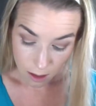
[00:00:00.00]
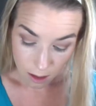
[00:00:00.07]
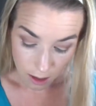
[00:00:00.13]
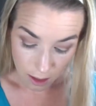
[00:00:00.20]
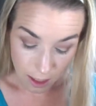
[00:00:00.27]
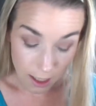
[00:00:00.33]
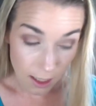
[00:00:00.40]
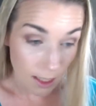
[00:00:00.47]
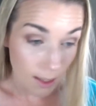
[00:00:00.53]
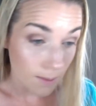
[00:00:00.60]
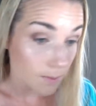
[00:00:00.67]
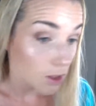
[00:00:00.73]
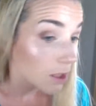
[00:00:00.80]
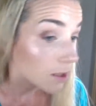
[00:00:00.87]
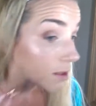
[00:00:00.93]
Again, I am
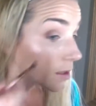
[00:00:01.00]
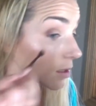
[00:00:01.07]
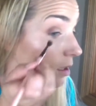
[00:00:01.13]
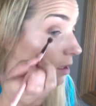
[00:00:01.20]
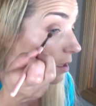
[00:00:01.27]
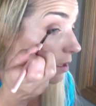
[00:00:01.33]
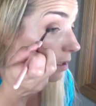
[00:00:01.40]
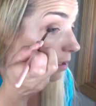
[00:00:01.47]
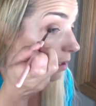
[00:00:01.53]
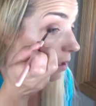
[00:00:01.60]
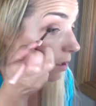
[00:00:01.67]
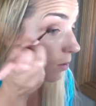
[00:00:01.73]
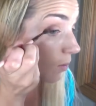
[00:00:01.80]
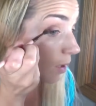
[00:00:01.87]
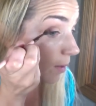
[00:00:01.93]
just,
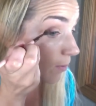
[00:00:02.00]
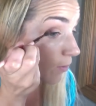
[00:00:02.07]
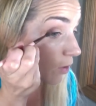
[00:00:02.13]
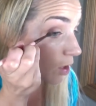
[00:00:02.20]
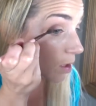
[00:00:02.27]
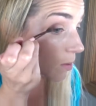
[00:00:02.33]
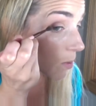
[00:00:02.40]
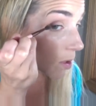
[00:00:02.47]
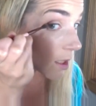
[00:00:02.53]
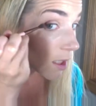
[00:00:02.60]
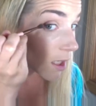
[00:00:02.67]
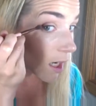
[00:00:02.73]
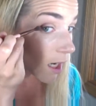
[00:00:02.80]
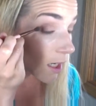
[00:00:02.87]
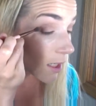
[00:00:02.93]
when I'm first putting it
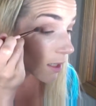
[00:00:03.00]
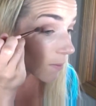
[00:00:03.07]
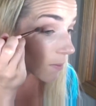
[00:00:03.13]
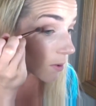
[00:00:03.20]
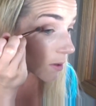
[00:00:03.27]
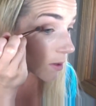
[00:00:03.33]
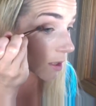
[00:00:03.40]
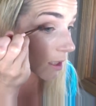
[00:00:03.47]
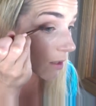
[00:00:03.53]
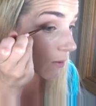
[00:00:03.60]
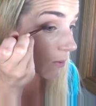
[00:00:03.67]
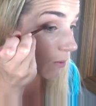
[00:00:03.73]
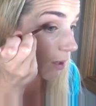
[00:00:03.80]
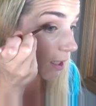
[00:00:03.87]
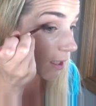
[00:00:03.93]
on, I'm putting it
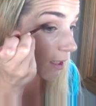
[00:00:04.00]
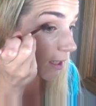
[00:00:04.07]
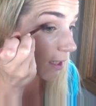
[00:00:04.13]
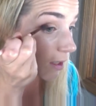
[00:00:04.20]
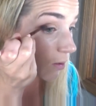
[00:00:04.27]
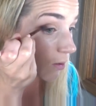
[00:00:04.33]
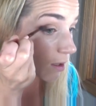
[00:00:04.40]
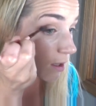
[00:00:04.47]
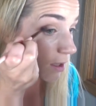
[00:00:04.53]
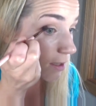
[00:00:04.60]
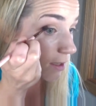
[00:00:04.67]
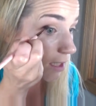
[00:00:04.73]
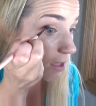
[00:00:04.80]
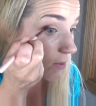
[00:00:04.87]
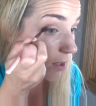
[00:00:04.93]
right in that corner because
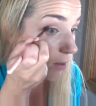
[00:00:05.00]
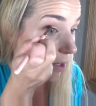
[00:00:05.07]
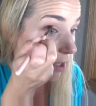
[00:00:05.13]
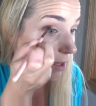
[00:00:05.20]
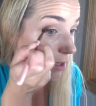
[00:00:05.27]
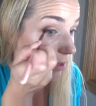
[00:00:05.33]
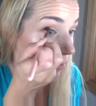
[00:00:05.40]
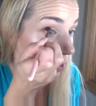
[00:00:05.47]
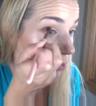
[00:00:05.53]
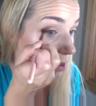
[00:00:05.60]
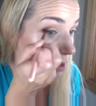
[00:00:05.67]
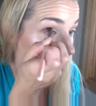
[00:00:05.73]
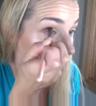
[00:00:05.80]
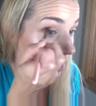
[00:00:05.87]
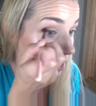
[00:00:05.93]
that's where I want the most
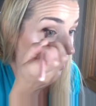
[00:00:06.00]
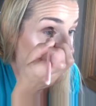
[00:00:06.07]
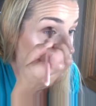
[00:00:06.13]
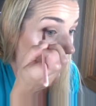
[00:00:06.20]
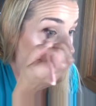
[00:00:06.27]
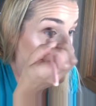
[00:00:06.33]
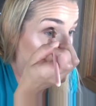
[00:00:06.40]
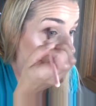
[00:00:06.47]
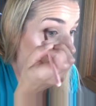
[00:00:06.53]
intense pigment to